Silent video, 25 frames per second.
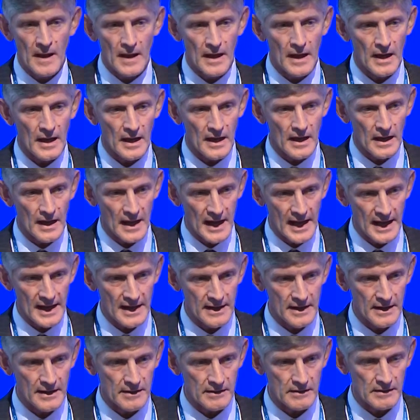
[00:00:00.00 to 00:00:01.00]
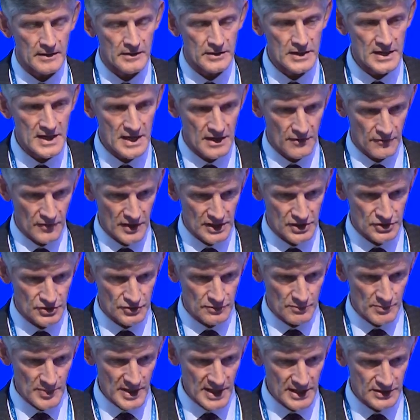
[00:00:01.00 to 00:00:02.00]
uh, and the
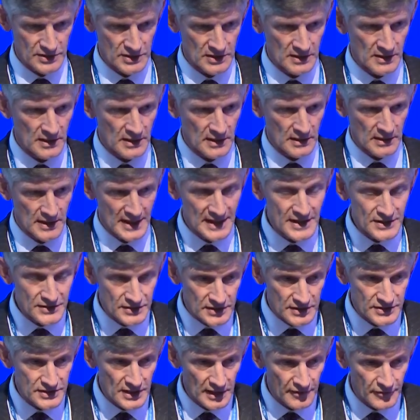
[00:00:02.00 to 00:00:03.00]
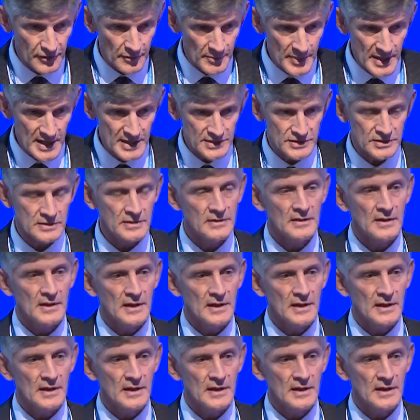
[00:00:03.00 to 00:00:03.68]
innovation bit is the tougher bit,